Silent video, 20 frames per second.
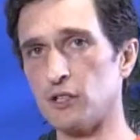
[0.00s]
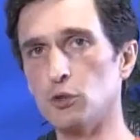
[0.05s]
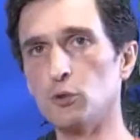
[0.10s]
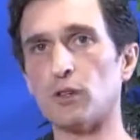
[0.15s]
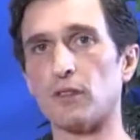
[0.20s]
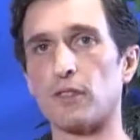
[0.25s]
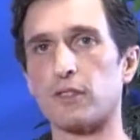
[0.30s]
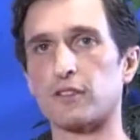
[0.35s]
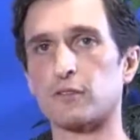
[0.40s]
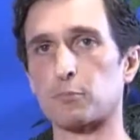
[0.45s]
You
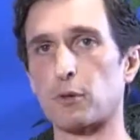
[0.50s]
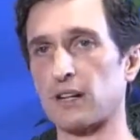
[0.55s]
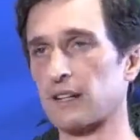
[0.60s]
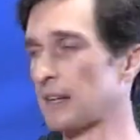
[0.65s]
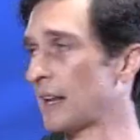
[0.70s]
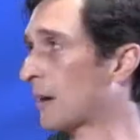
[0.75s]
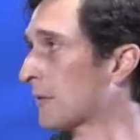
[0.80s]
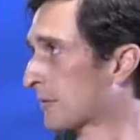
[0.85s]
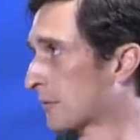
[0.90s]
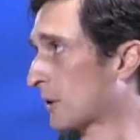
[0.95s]
can spread it
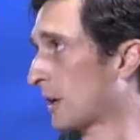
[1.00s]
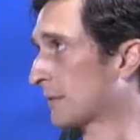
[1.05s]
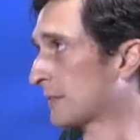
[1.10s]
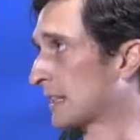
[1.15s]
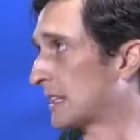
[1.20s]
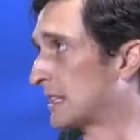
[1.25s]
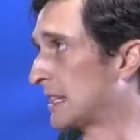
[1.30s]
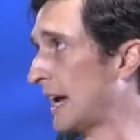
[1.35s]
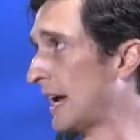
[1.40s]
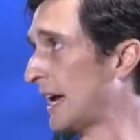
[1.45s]
out throughout the
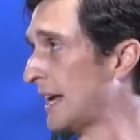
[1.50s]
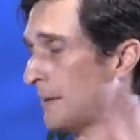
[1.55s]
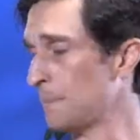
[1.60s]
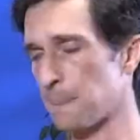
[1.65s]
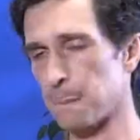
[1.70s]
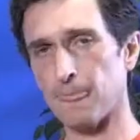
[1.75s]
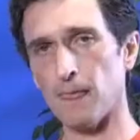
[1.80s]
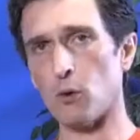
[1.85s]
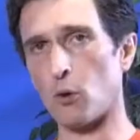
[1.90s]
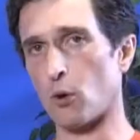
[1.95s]
day,
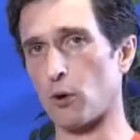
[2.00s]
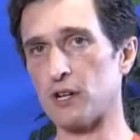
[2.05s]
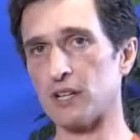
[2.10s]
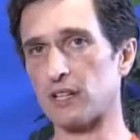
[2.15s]
or